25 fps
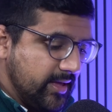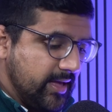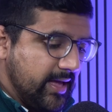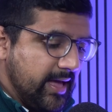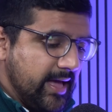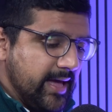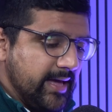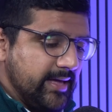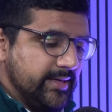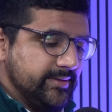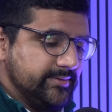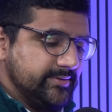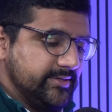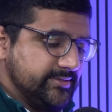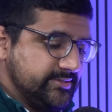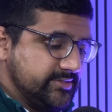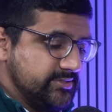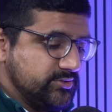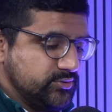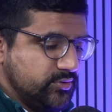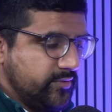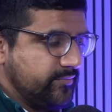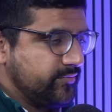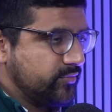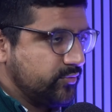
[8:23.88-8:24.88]
And this
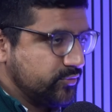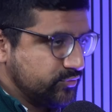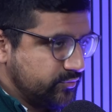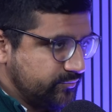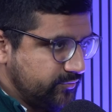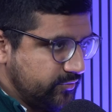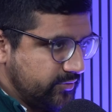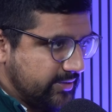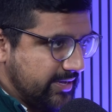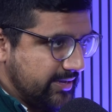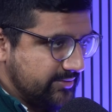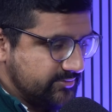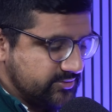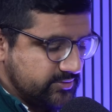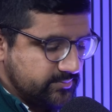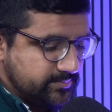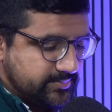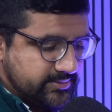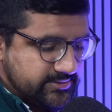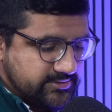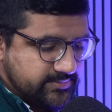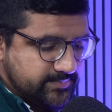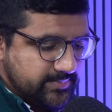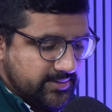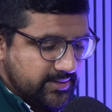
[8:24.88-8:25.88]
is, of course, if you're counting
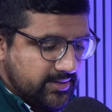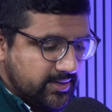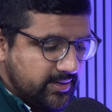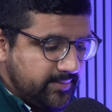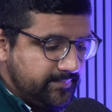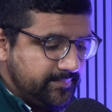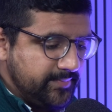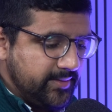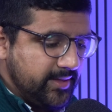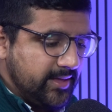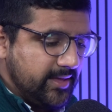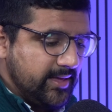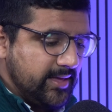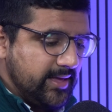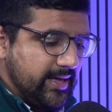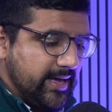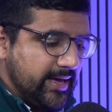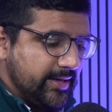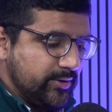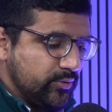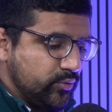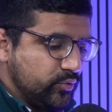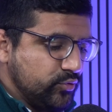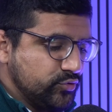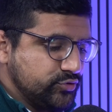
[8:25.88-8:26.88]
Bismillah,
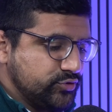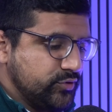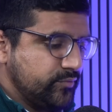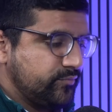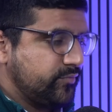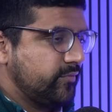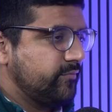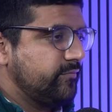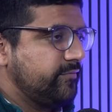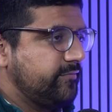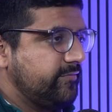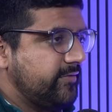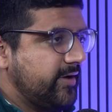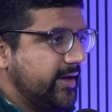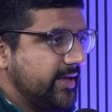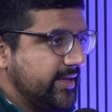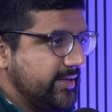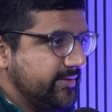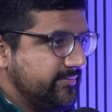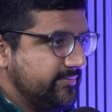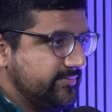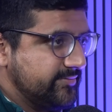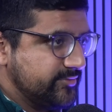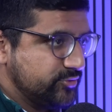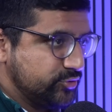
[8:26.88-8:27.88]
and also from
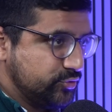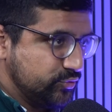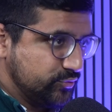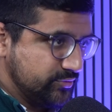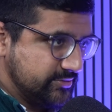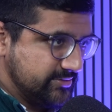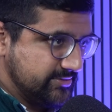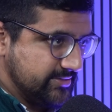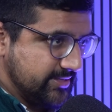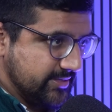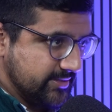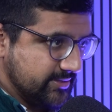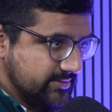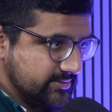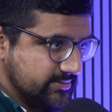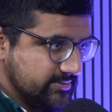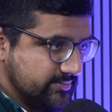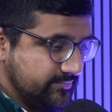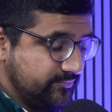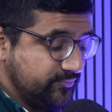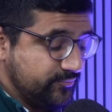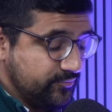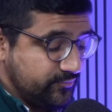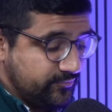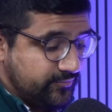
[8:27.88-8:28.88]
5
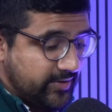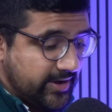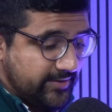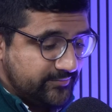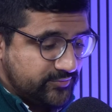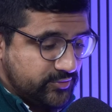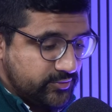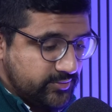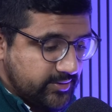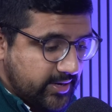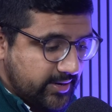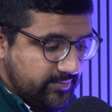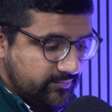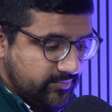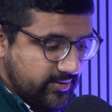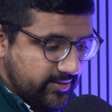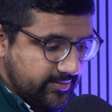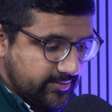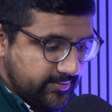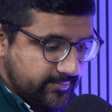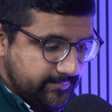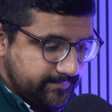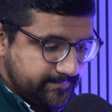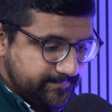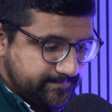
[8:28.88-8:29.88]
to 9
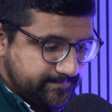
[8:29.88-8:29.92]
rather.